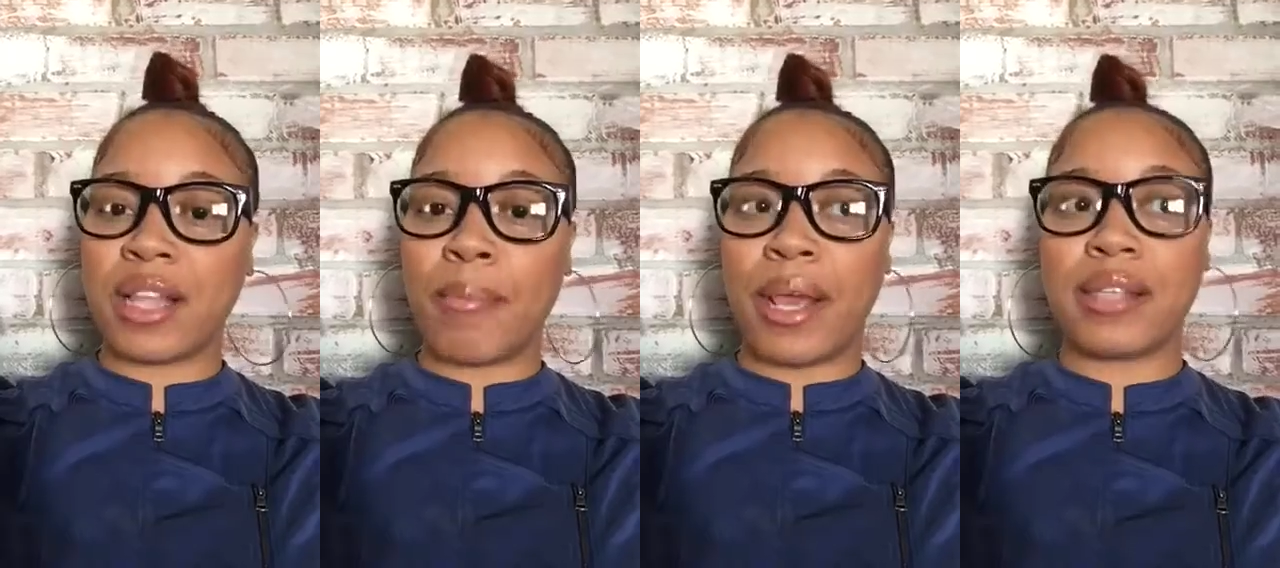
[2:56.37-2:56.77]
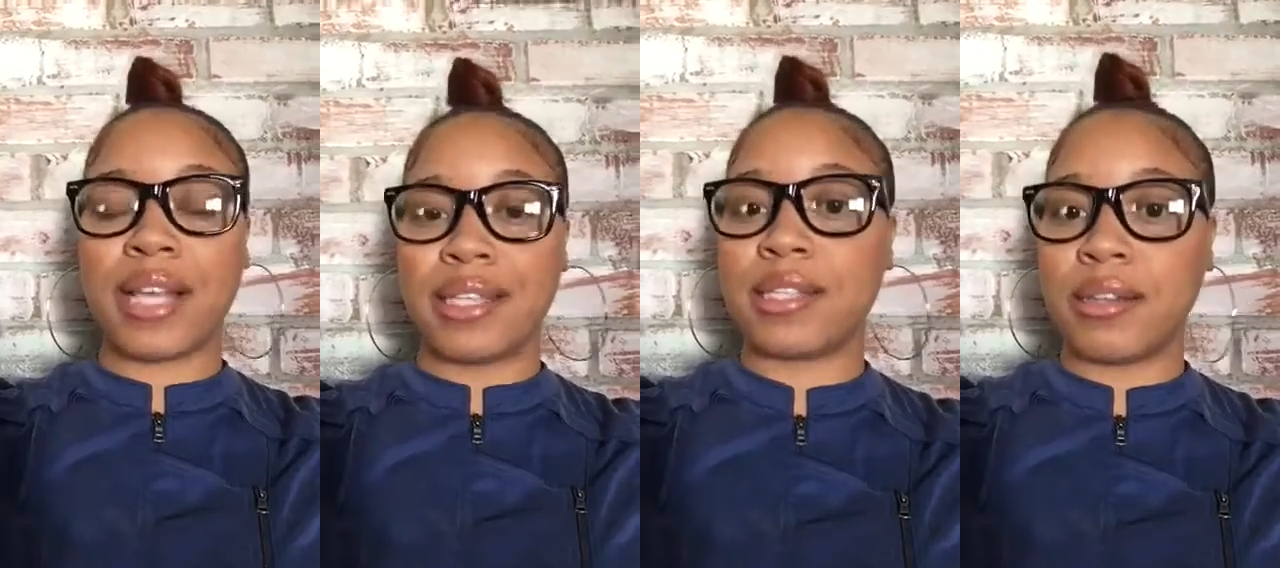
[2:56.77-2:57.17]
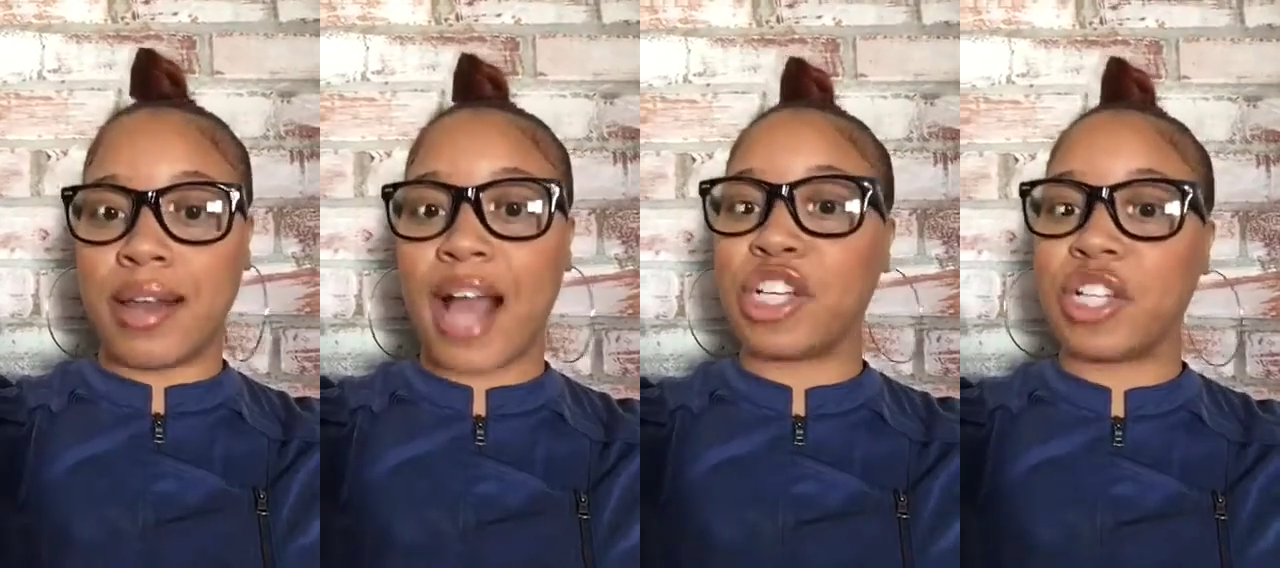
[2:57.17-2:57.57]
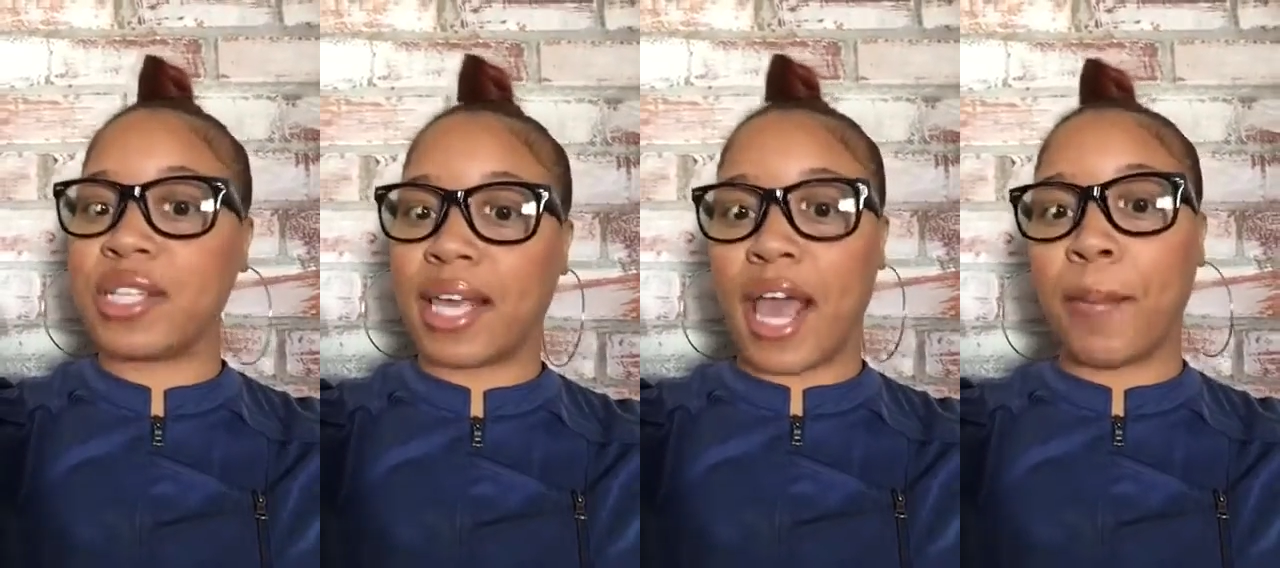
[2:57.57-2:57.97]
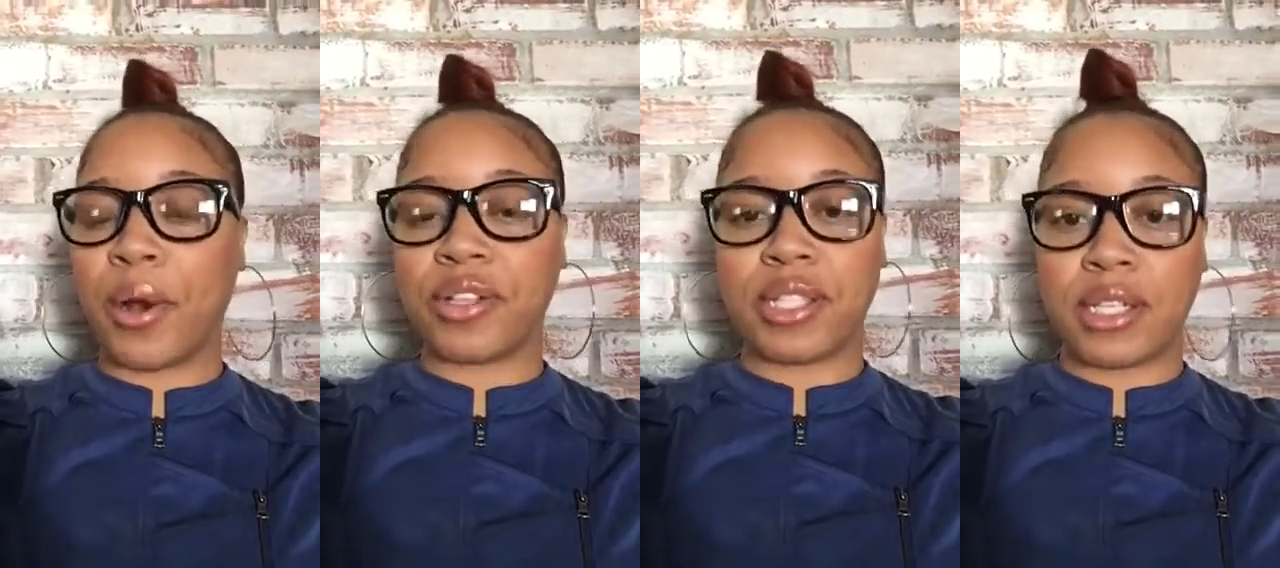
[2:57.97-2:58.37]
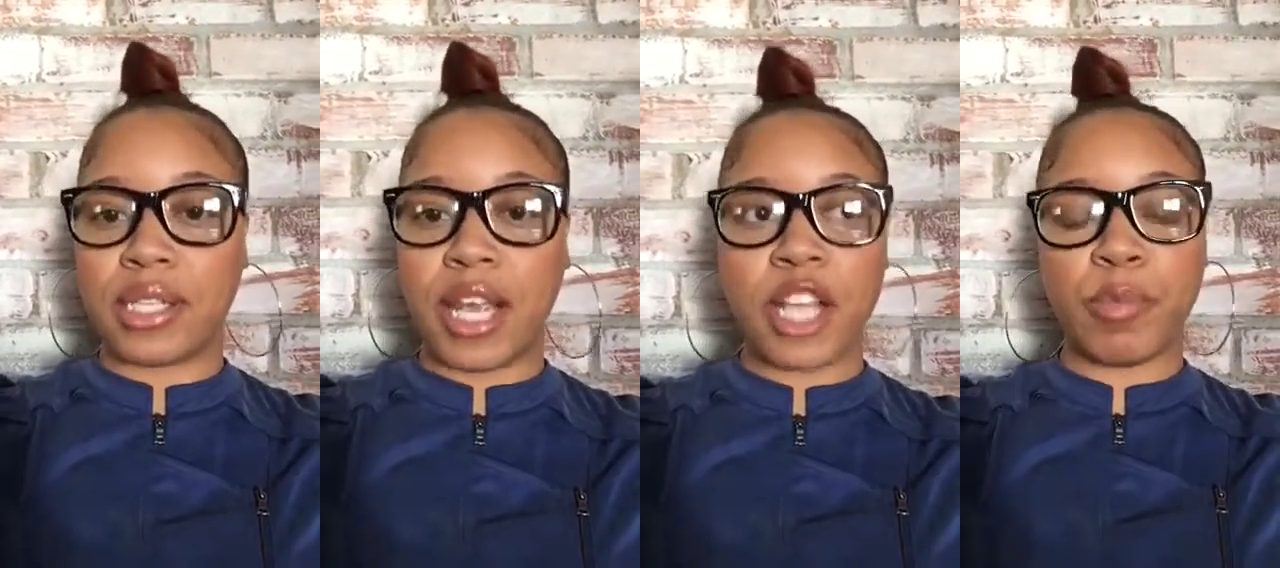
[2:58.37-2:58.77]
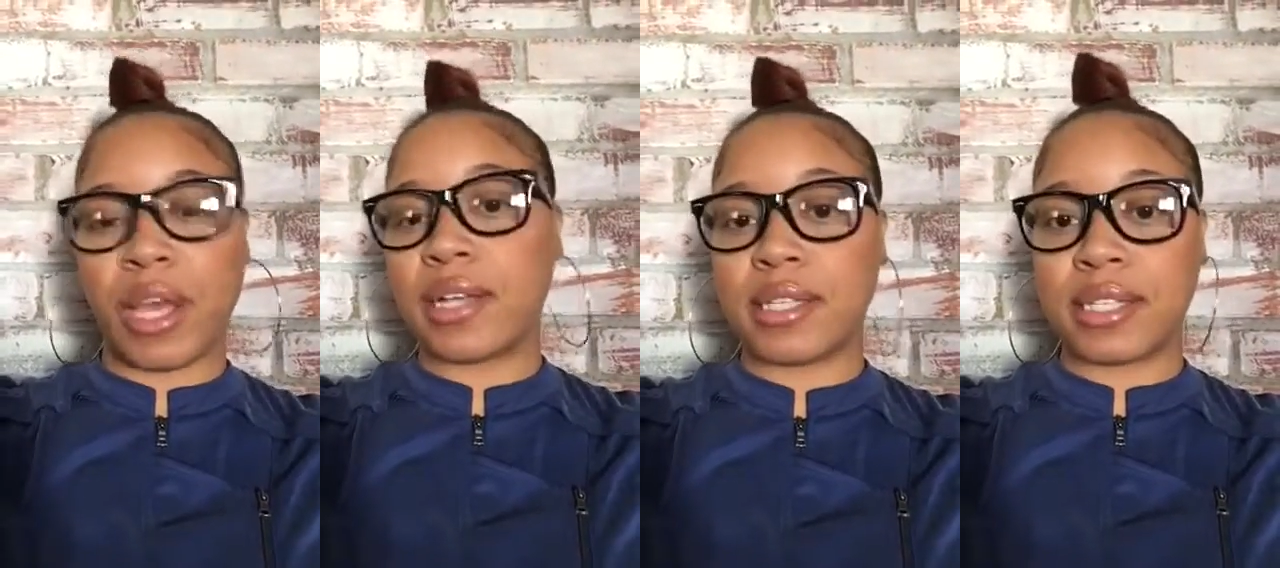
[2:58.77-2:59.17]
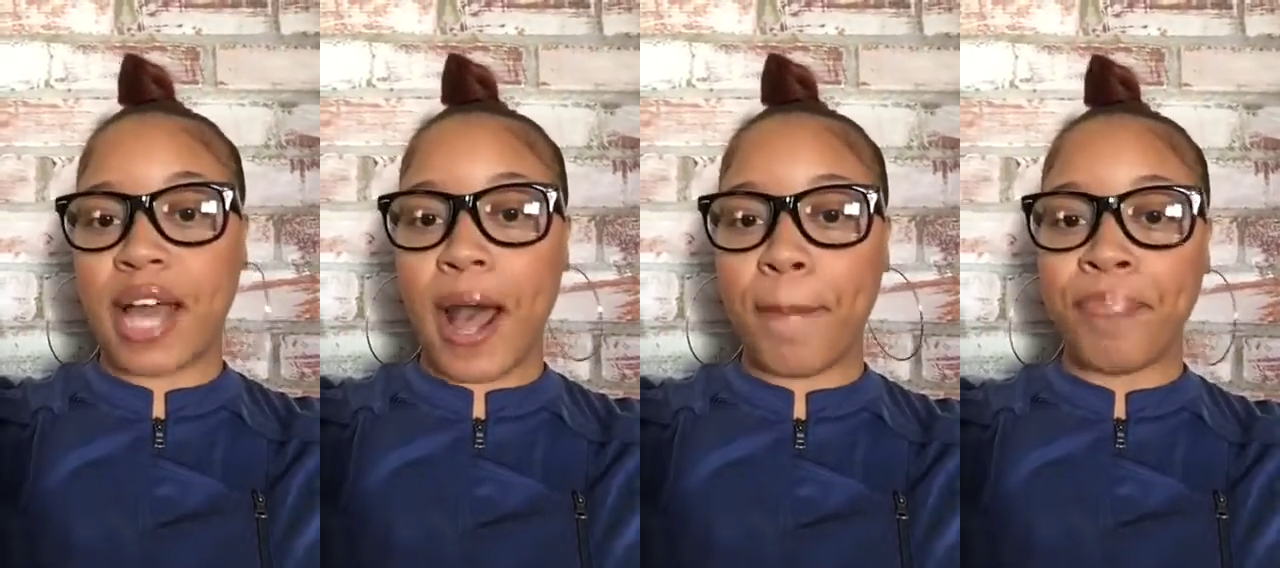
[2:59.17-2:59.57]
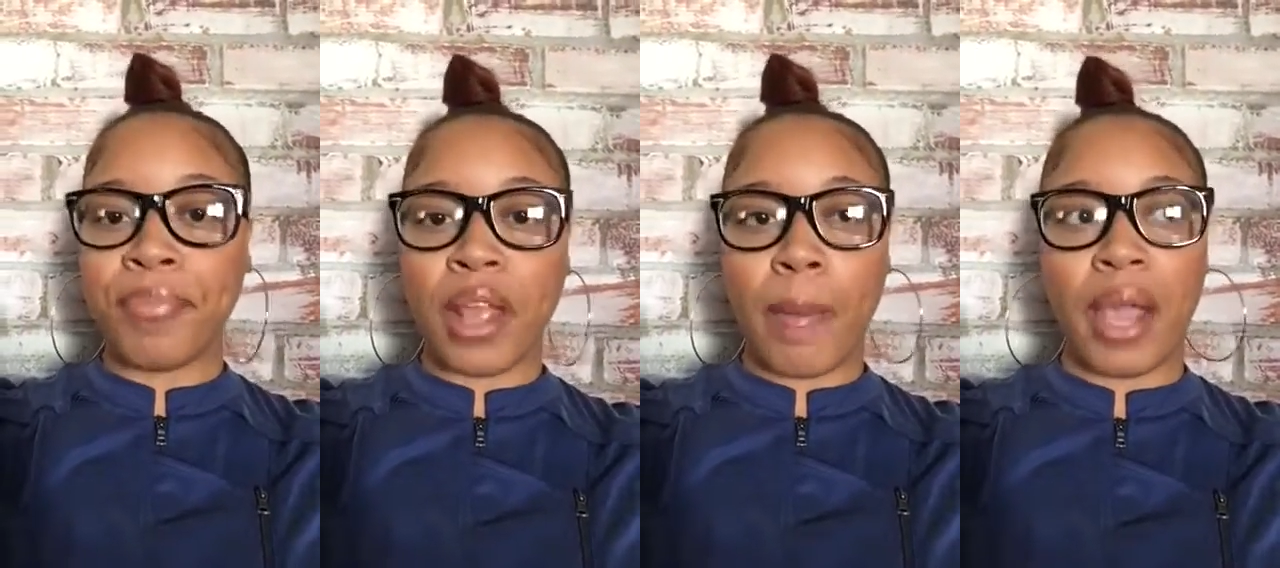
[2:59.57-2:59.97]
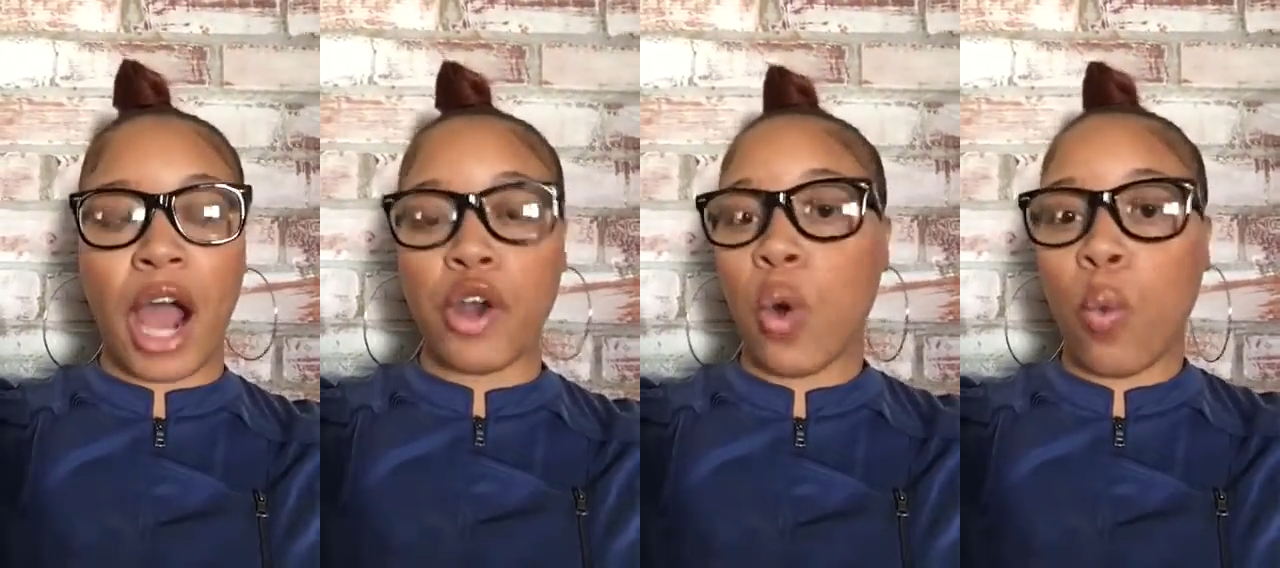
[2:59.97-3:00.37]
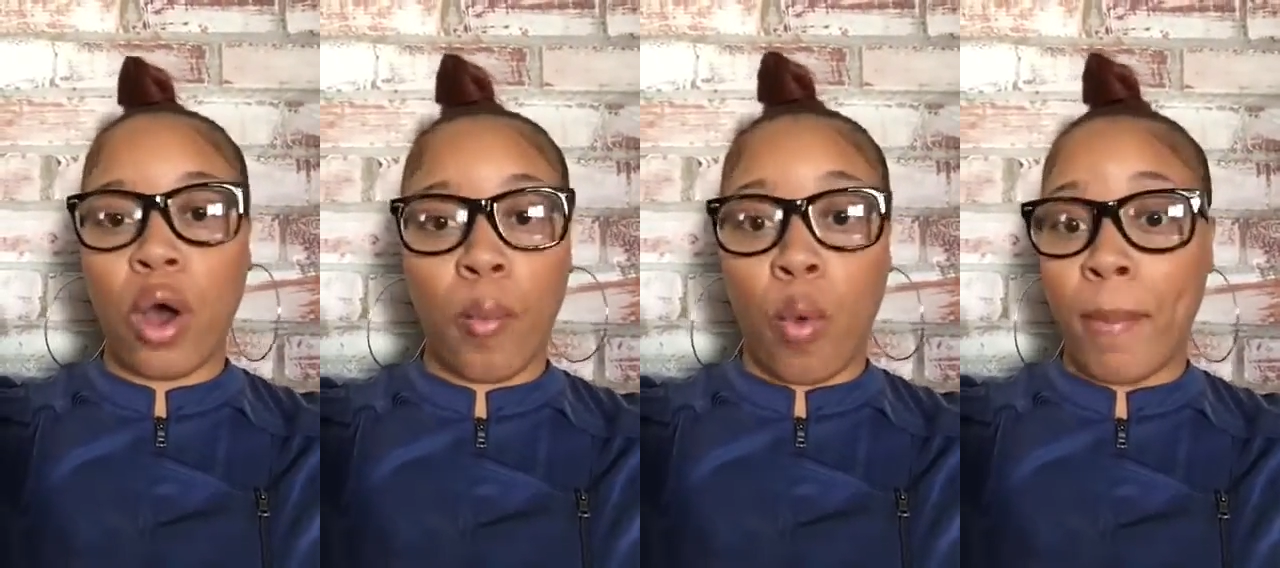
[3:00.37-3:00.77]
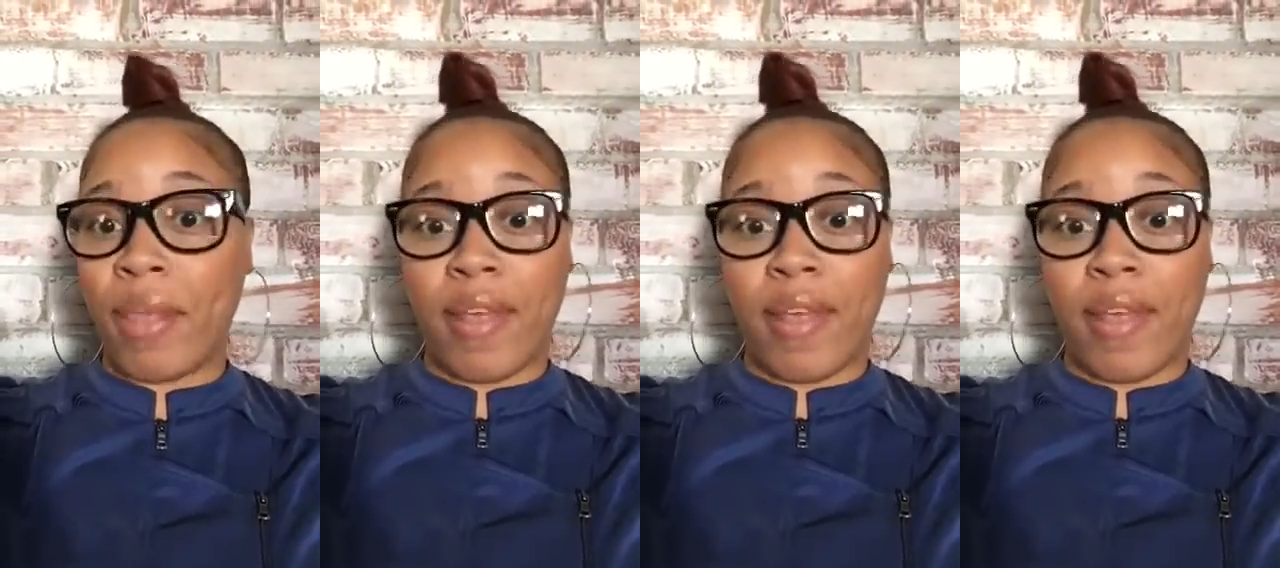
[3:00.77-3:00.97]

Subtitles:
that means it's not just a gay person disease, because it's not. I mean, I know a woman